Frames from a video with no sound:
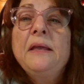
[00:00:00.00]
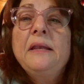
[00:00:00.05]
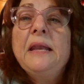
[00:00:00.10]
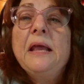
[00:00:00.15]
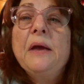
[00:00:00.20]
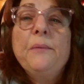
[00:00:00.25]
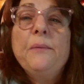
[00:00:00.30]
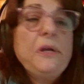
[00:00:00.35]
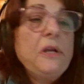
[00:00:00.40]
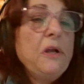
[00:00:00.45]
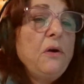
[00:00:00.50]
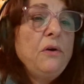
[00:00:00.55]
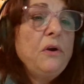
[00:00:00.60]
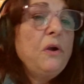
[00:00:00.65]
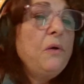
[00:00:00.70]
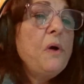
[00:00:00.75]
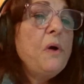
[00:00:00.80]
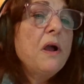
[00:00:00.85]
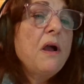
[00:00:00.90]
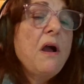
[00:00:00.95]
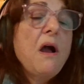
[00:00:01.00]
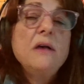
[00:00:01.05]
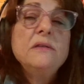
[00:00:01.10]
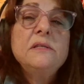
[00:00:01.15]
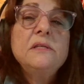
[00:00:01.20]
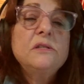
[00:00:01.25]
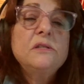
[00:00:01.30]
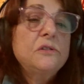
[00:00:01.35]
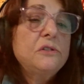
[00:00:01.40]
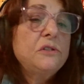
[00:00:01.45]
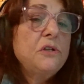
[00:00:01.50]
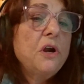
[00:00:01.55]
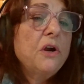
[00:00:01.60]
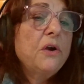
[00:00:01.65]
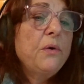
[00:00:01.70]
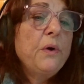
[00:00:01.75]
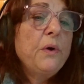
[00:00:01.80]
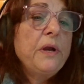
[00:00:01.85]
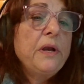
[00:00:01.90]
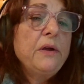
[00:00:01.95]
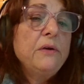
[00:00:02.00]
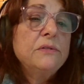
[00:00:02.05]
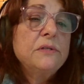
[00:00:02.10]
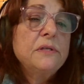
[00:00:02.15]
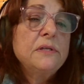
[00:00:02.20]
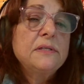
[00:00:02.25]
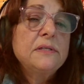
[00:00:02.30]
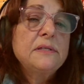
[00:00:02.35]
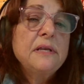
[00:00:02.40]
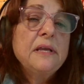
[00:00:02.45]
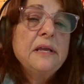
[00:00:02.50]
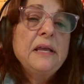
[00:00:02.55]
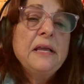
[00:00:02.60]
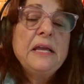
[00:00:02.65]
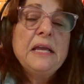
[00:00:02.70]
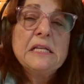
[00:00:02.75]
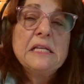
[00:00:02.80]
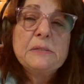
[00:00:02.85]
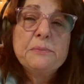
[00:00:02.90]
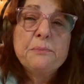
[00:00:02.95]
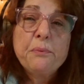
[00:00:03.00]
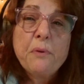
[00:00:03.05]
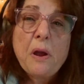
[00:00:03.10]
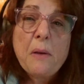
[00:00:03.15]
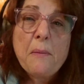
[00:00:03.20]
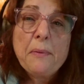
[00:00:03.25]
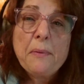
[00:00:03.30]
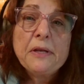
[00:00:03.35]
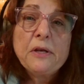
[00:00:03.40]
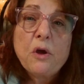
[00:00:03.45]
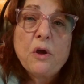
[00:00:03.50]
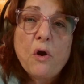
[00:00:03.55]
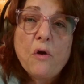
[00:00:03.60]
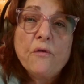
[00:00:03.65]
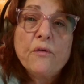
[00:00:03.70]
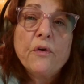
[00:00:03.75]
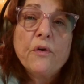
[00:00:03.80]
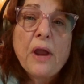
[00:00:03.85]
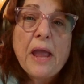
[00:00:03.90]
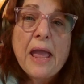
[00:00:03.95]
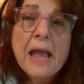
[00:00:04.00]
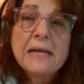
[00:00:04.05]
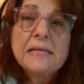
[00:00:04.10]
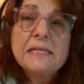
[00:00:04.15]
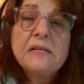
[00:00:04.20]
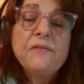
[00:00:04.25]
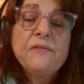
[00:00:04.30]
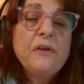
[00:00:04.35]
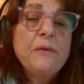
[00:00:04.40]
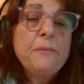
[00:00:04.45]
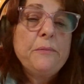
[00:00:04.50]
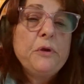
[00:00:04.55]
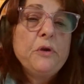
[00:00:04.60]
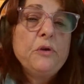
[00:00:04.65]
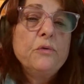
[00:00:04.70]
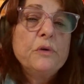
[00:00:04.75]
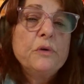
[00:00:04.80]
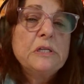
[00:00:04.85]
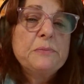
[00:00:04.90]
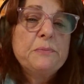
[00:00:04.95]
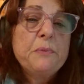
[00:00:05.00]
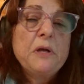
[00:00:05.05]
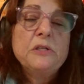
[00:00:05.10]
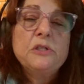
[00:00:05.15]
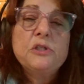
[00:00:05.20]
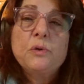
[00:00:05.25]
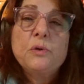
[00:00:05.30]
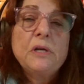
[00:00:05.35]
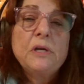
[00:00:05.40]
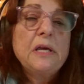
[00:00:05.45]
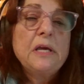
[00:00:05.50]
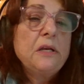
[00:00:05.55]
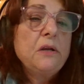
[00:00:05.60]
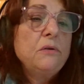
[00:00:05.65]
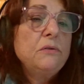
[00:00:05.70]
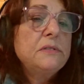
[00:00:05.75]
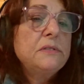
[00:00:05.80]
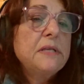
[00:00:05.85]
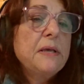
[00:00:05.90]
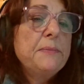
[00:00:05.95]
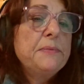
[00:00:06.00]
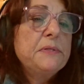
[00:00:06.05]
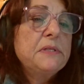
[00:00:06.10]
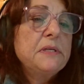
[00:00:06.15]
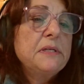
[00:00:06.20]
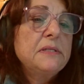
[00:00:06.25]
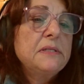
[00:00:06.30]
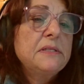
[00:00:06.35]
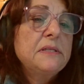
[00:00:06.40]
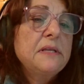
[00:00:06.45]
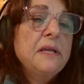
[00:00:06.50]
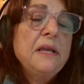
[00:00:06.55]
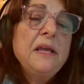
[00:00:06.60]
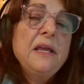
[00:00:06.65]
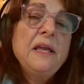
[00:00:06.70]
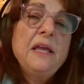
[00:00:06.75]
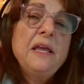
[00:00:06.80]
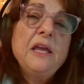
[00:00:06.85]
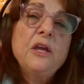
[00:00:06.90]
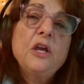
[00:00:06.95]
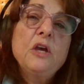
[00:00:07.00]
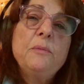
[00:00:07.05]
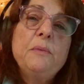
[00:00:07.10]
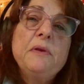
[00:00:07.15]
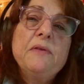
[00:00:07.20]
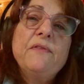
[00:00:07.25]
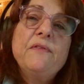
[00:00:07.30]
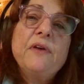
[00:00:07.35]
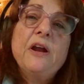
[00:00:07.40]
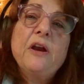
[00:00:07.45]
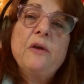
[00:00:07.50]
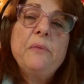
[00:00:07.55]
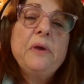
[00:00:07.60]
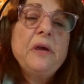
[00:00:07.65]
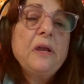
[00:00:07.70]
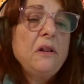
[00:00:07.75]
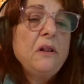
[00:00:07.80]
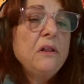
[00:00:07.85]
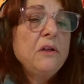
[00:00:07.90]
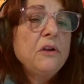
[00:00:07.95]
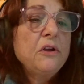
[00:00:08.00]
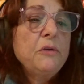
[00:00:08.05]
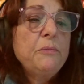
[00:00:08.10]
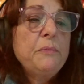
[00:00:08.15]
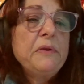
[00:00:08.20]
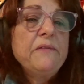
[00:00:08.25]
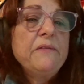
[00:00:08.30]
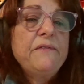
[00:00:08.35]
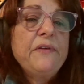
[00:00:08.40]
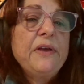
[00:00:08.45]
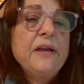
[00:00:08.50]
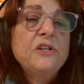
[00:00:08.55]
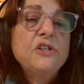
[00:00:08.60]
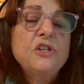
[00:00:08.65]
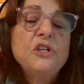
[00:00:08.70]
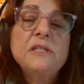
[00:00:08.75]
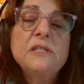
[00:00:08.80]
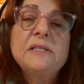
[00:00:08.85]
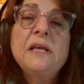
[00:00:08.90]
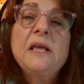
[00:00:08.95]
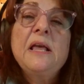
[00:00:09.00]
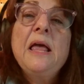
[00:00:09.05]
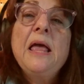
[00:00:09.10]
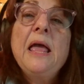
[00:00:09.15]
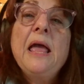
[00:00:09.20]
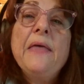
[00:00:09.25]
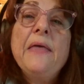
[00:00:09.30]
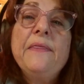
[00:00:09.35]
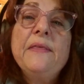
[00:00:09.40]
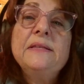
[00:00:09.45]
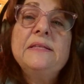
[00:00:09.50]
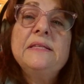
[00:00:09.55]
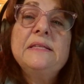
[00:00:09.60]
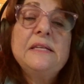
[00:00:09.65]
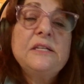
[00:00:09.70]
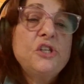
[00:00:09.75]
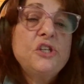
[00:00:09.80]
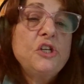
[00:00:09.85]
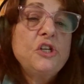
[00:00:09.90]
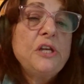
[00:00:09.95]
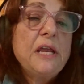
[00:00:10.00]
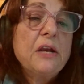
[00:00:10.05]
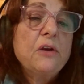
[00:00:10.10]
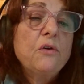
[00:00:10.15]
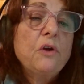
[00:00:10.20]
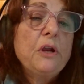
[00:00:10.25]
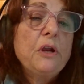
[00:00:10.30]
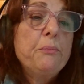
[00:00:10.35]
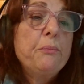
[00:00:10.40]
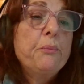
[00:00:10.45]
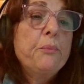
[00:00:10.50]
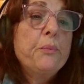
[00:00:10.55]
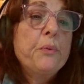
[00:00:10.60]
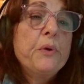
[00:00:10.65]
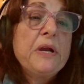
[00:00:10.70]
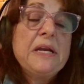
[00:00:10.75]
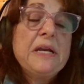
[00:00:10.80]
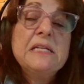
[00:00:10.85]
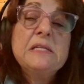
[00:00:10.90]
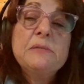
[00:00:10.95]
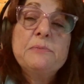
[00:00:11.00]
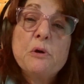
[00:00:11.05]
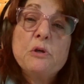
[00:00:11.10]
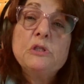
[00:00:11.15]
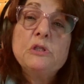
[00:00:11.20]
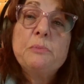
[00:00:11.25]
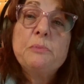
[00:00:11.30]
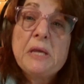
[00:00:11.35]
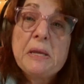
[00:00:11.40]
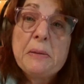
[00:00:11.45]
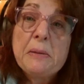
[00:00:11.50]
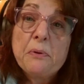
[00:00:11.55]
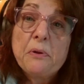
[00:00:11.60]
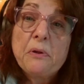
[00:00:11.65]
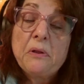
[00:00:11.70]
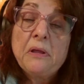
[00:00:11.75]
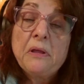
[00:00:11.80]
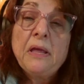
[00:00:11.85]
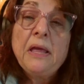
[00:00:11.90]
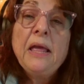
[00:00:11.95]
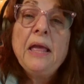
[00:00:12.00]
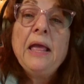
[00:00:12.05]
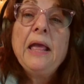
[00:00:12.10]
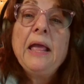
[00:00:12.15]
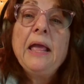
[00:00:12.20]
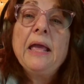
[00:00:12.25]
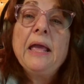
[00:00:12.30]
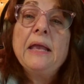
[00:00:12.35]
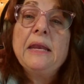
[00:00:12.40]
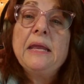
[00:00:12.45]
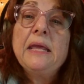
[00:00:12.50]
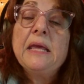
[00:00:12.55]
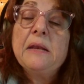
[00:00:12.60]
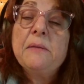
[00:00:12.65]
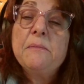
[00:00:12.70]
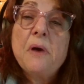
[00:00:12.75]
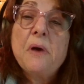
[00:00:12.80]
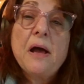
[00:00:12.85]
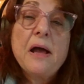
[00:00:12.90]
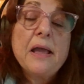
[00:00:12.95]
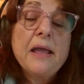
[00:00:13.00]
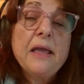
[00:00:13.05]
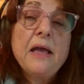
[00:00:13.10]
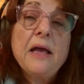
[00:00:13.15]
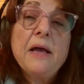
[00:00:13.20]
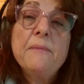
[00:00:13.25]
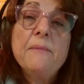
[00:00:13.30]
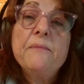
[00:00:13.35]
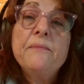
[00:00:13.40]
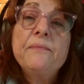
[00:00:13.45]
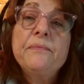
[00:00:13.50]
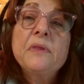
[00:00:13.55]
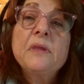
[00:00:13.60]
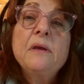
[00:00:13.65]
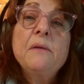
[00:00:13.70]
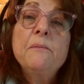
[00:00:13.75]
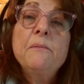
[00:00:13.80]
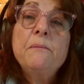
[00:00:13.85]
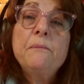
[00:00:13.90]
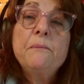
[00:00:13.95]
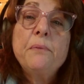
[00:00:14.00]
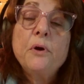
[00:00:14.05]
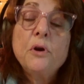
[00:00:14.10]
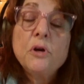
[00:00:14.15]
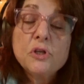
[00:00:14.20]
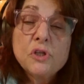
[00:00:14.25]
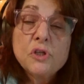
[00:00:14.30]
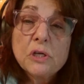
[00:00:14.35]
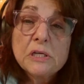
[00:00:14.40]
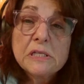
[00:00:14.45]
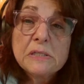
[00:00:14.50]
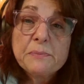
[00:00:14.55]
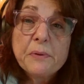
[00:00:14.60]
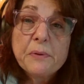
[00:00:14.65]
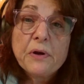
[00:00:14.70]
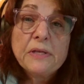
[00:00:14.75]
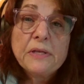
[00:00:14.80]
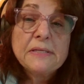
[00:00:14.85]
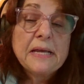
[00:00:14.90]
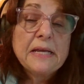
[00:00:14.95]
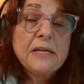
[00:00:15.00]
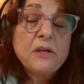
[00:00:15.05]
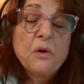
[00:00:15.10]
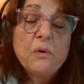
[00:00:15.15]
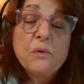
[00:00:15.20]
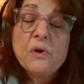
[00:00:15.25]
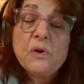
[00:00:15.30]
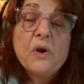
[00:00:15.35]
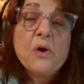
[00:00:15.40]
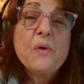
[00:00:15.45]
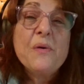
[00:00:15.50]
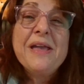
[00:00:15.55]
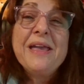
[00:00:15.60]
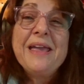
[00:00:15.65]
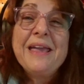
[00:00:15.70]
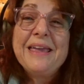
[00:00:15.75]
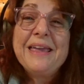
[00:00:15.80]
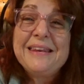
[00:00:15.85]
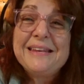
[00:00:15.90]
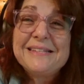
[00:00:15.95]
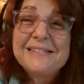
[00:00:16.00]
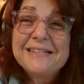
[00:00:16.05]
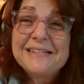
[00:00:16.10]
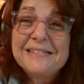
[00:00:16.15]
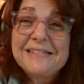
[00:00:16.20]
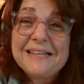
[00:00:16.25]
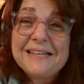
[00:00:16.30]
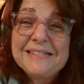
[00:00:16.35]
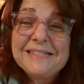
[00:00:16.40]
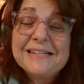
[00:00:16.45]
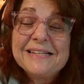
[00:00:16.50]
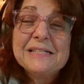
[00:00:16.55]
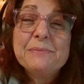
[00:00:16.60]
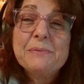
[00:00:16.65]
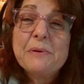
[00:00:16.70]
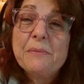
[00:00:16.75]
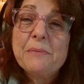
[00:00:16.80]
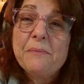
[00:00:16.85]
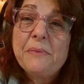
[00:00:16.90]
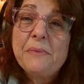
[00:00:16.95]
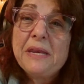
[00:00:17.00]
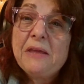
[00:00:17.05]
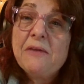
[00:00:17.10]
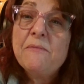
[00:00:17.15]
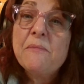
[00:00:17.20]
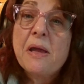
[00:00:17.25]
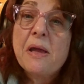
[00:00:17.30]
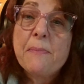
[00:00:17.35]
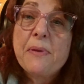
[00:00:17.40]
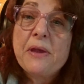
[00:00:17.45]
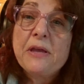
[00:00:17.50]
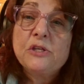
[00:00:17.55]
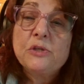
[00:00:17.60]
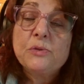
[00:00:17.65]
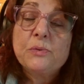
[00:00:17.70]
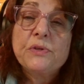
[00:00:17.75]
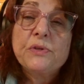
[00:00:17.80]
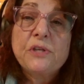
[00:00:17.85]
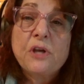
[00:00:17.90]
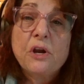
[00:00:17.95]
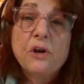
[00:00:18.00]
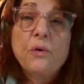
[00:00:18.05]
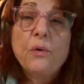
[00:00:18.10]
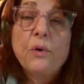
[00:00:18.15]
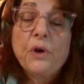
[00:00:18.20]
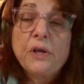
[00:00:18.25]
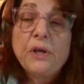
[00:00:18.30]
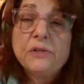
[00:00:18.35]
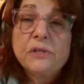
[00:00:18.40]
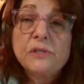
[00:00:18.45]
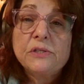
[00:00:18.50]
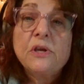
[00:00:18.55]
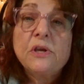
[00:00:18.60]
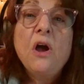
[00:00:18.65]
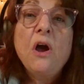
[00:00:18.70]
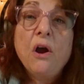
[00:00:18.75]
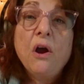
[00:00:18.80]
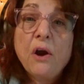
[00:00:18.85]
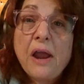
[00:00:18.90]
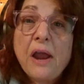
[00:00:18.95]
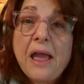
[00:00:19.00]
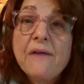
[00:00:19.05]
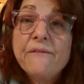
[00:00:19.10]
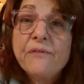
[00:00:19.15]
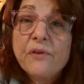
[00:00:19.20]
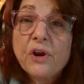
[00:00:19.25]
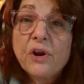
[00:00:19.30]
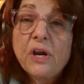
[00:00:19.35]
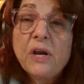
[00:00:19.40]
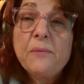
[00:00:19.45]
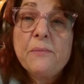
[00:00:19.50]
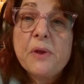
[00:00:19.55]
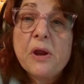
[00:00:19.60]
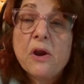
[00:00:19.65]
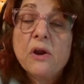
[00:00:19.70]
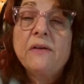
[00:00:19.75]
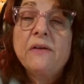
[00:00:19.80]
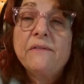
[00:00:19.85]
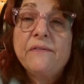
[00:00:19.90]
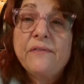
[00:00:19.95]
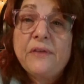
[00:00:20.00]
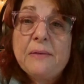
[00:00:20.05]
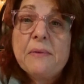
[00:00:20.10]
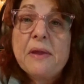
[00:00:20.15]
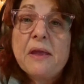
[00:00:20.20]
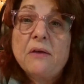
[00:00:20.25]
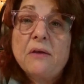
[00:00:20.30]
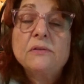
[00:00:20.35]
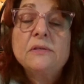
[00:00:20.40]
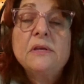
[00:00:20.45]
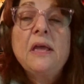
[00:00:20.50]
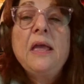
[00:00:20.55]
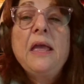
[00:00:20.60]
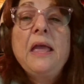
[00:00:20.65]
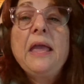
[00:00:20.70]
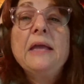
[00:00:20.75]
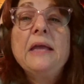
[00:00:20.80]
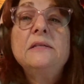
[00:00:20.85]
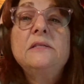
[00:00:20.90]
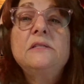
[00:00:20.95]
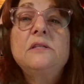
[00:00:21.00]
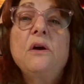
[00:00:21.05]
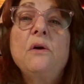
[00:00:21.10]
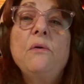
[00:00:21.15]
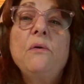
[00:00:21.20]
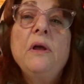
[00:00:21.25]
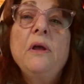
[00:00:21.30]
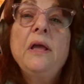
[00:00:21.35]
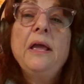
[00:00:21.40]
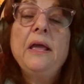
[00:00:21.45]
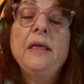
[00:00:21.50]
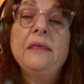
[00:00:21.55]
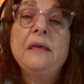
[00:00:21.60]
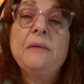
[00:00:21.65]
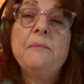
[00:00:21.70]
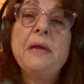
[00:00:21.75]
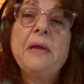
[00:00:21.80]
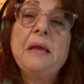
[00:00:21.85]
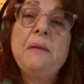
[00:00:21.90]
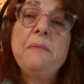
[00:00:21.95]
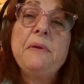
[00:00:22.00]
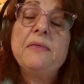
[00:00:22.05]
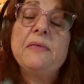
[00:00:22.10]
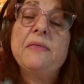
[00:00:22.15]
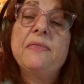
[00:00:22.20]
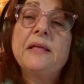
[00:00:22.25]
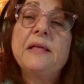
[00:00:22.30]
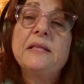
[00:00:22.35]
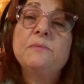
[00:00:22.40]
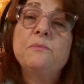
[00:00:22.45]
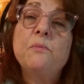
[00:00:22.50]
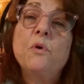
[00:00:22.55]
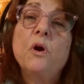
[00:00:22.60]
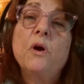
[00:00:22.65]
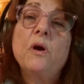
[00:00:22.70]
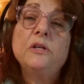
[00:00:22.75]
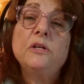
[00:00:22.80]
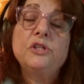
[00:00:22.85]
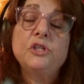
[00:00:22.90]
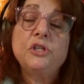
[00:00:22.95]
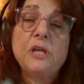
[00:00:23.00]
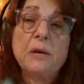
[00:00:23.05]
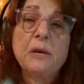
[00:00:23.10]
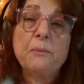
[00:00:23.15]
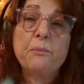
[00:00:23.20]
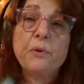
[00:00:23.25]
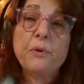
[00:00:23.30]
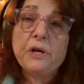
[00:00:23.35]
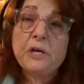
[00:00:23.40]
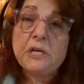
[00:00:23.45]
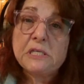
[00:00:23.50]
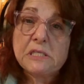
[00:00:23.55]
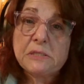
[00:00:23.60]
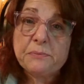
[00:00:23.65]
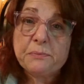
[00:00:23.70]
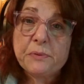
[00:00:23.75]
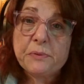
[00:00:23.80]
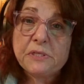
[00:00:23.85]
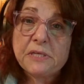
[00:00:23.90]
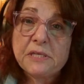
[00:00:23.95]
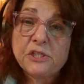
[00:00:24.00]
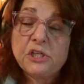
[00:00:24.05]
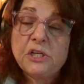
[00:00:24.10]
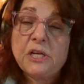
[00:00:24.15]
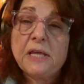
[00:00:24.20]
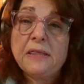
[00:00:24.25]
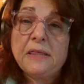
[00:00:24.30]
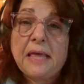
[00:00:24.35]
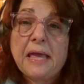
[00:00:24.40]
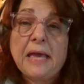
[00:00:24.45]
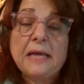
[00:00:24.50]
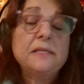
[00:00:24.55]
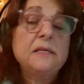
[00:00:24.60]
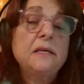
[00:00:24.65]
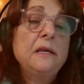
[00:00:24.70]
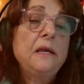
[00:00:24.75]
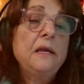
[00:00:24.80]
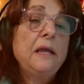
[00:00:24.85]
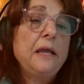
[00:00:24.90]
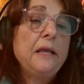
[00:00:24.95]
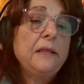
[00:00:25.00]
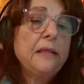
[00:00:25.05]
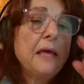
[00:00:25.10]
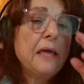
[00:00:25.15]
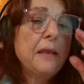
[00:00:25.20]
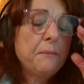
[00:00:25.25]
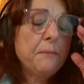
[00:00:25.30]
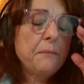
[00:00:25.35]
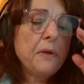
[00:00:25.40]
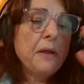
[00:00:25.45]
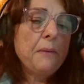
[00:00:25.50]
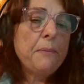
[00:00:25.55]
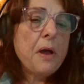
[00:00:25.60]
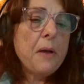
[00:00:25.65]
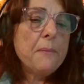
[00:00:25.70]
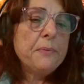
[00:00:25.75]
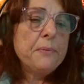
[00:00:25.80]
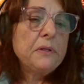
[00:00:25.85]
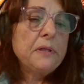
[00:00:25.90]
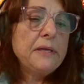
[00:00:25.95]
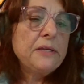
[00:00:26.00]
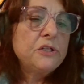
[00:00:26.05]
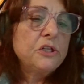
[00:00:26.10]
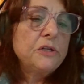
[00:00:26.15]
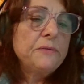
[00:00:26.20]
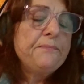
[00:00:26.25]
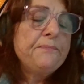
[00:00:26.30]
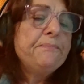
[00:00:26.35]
Now, we don't know what causes sarcoidosis. It's probably an overactive immune response to an unknown substance. It could be environmental, could be infectious, and this is in genetically predisposed people. And in my personal experience, I don't know any statistics, but many of my patients with sarcoidosis are African-American females. And so it may be that that's more a genetic predisposition in that population.